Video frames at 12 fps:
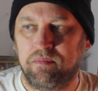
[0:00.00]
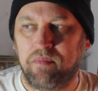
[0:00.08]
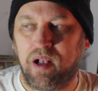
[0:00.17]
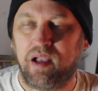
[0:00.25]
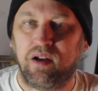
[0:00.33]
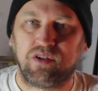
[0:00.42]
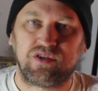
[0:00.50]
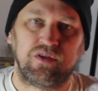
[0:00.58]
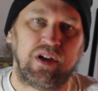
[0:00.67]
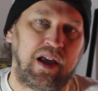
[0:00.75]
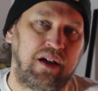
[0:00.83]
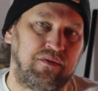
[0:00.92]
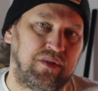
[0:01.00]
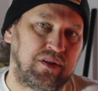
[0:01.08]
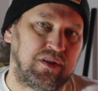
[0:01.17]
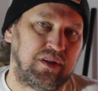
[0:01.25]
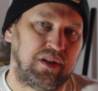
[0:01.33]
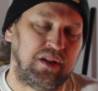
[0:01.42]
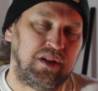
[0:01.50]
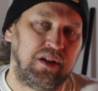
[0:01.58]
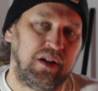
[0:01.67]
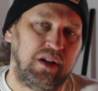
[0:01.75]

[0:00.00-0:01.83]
I also have in the